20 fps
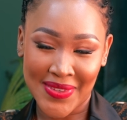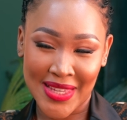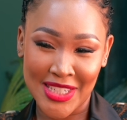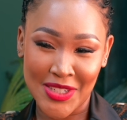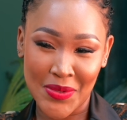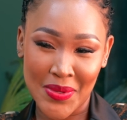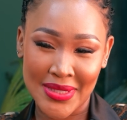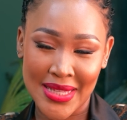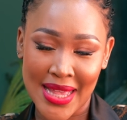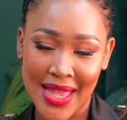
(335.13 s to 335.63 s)
And
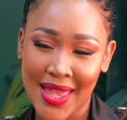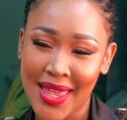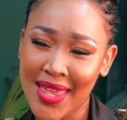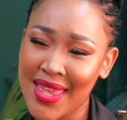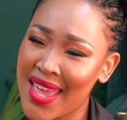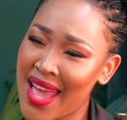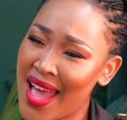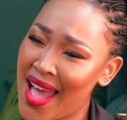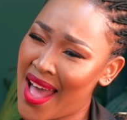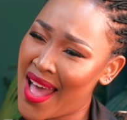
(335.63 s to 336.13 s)
she was like,
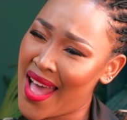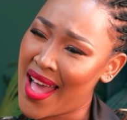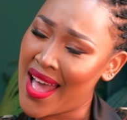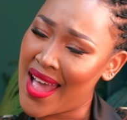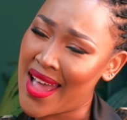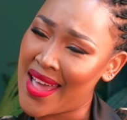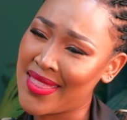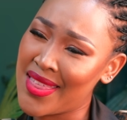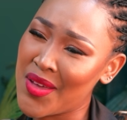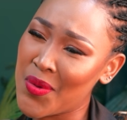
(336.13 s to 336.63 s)

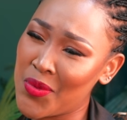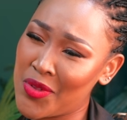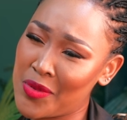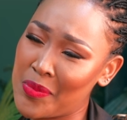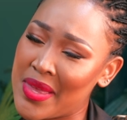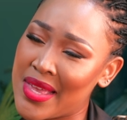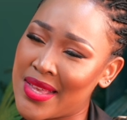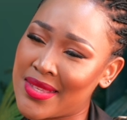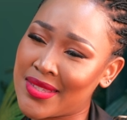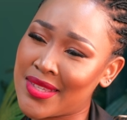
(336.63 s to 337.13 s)
yeah, there will
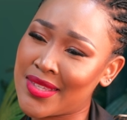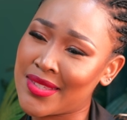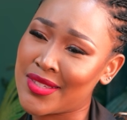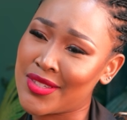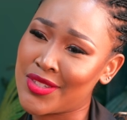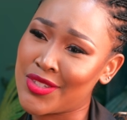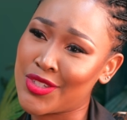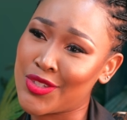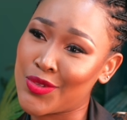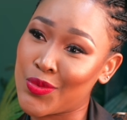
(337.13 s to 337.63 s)
be a
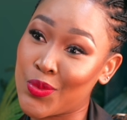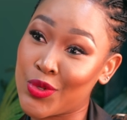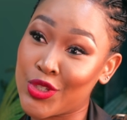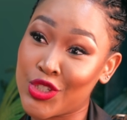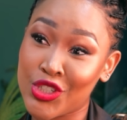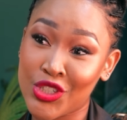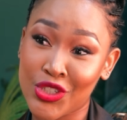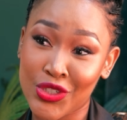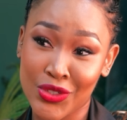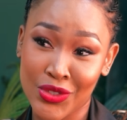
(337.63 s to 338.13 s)
season 2.
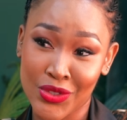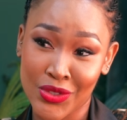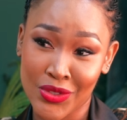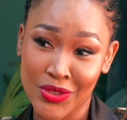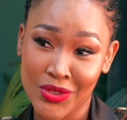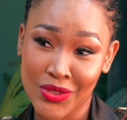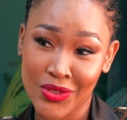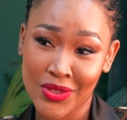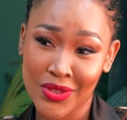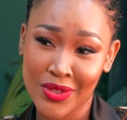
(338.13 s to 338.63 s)
Would you
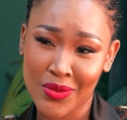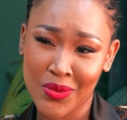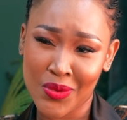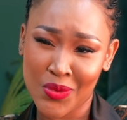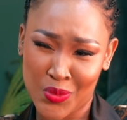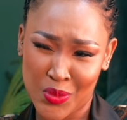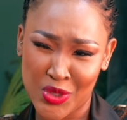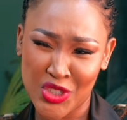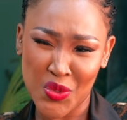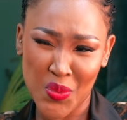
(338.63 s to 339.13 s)

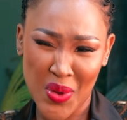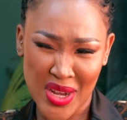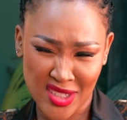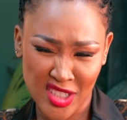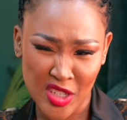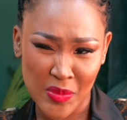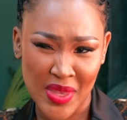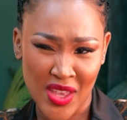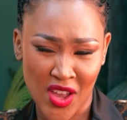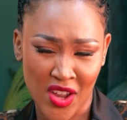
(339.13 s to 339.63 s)
want
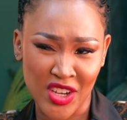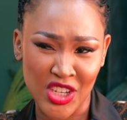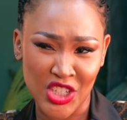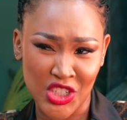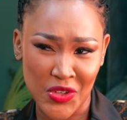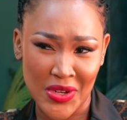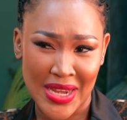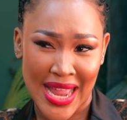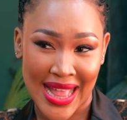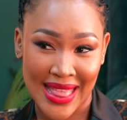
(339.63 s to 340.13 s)
to be on a
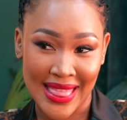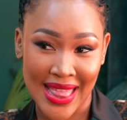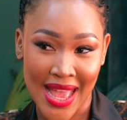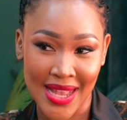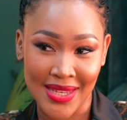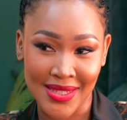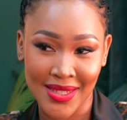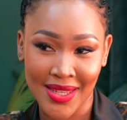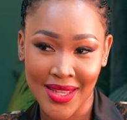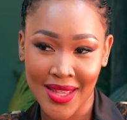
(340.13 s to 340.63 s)
show like
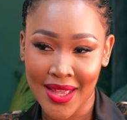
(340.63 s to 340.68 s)
that?